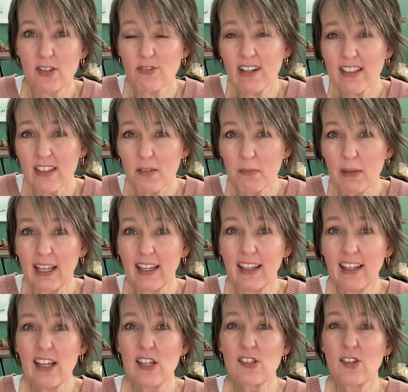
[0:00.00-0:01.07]
strengthen
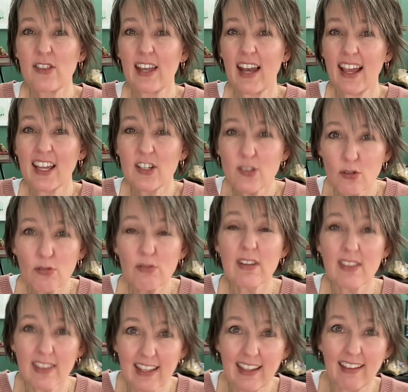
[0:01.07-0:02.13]
me so that I can do the
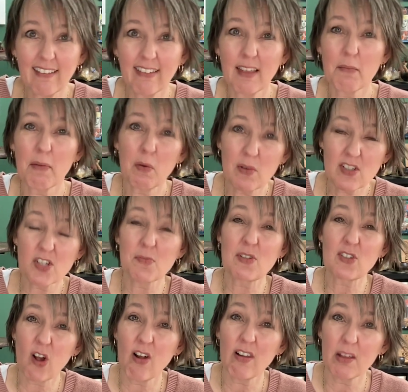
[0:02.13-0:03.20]
thing that my wisdom
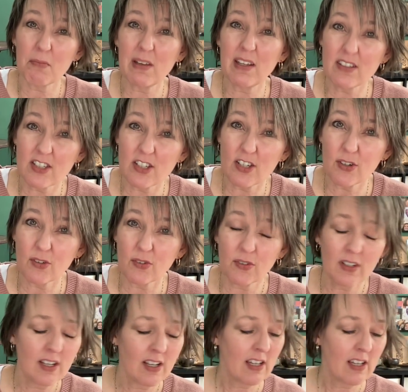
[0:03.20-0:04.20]
is calling me to do.